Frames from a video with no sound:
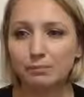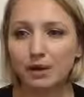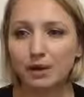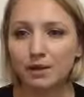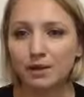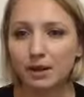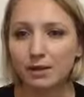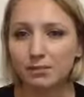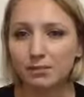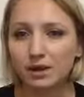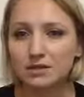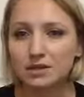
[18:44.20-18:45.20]
part of
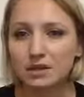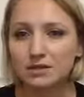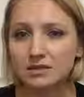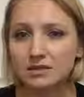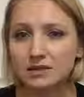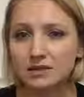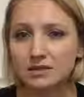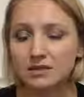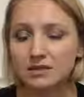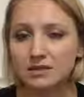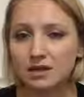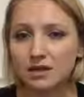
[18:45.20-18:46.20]
that process
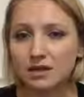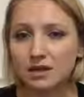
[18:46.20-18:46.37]
is